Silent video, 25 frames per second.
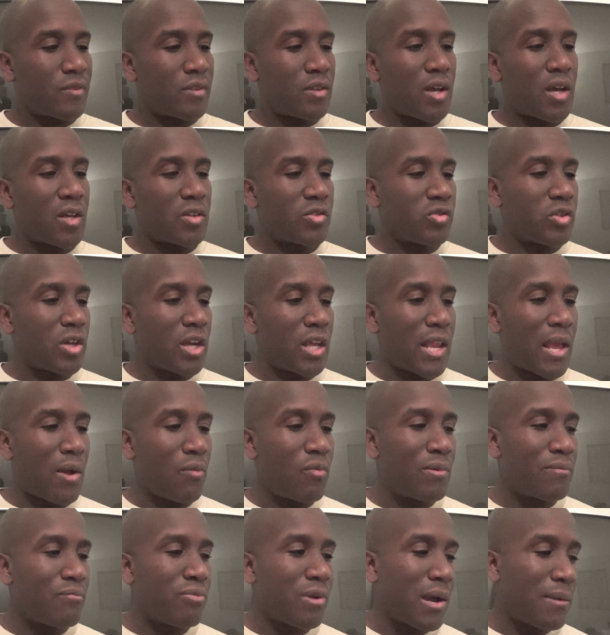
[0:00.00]
I'll trade that
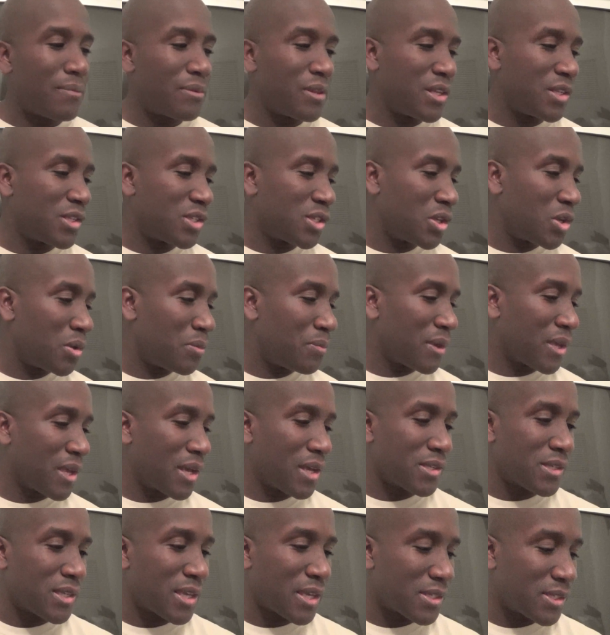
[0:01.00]
one probably too,
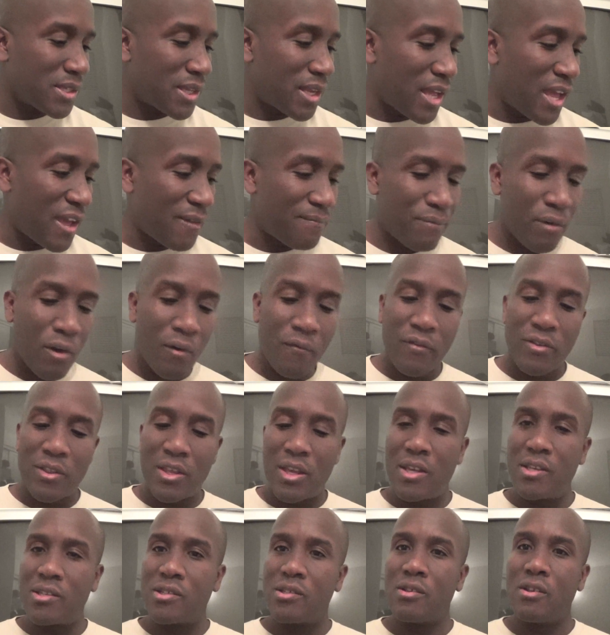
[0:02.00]
because like I said, I have both of
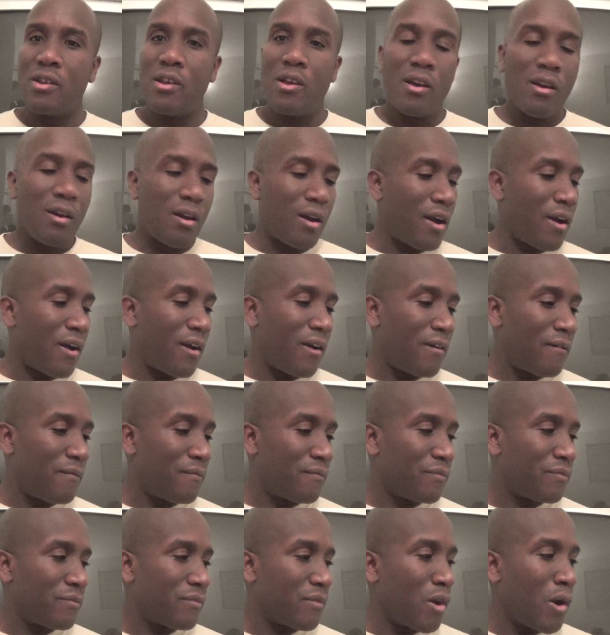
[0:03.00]
these
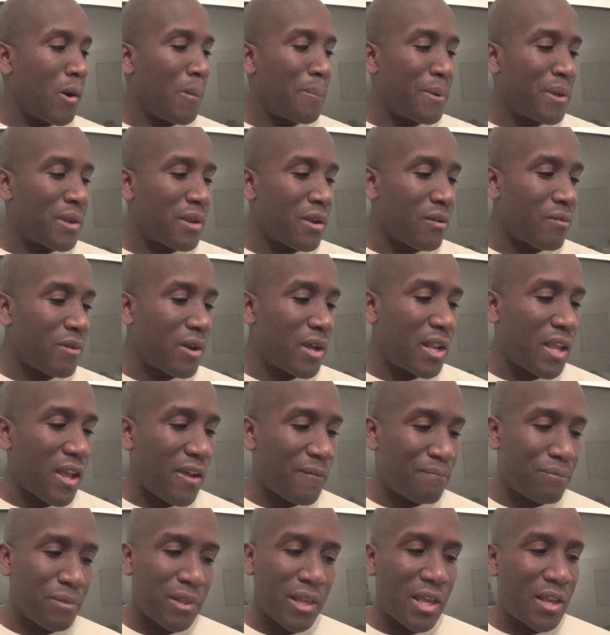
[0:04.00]
opened already.
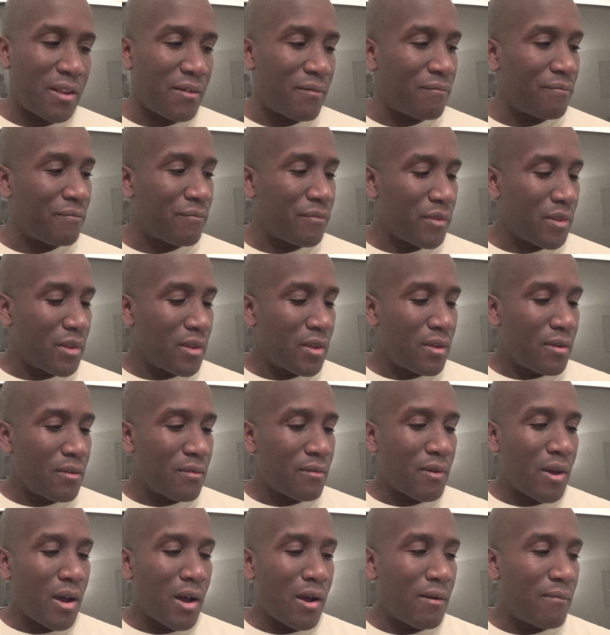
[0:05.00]
I've played them
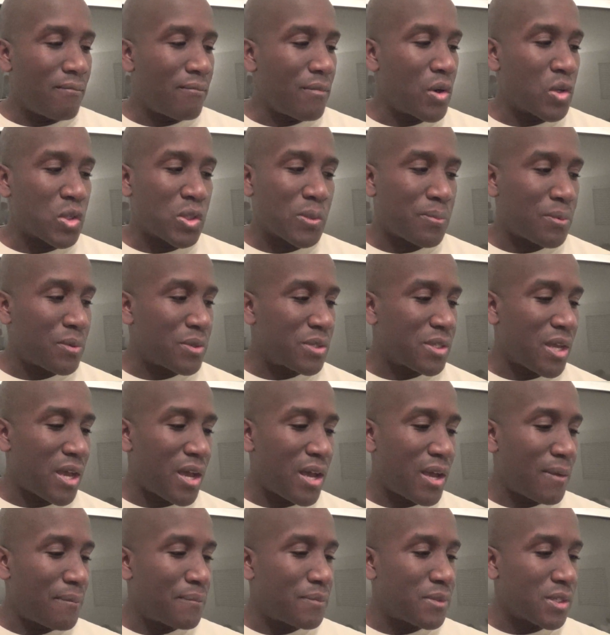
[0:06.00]
multiple
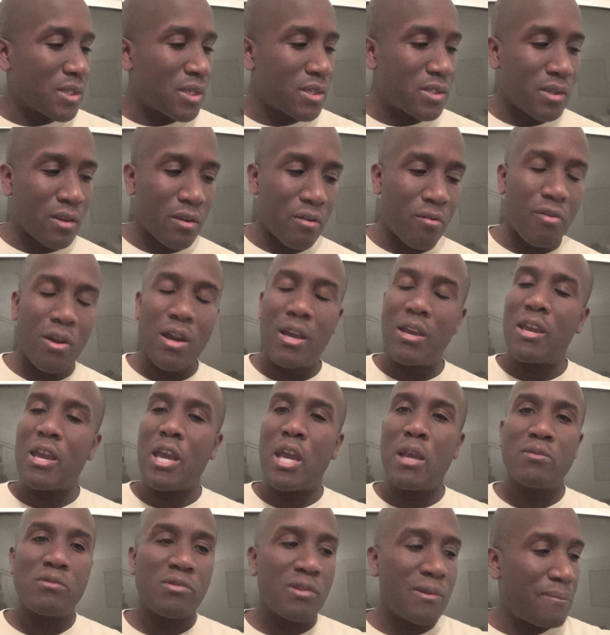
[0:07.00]
times because they're great
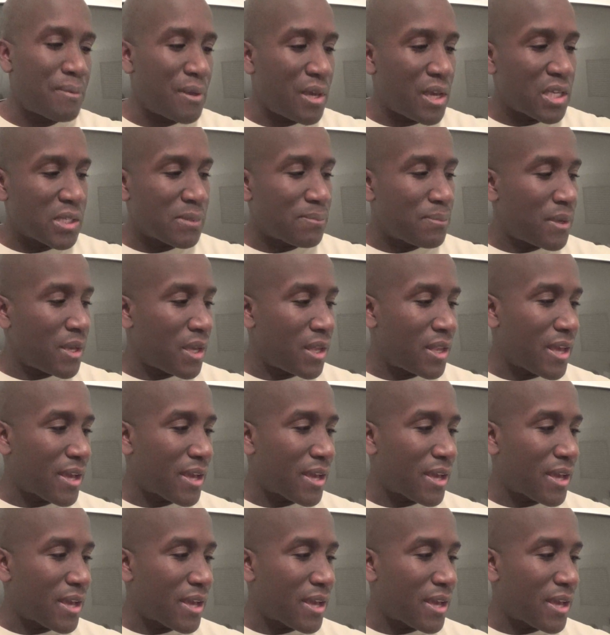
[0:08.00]
games for the PSP.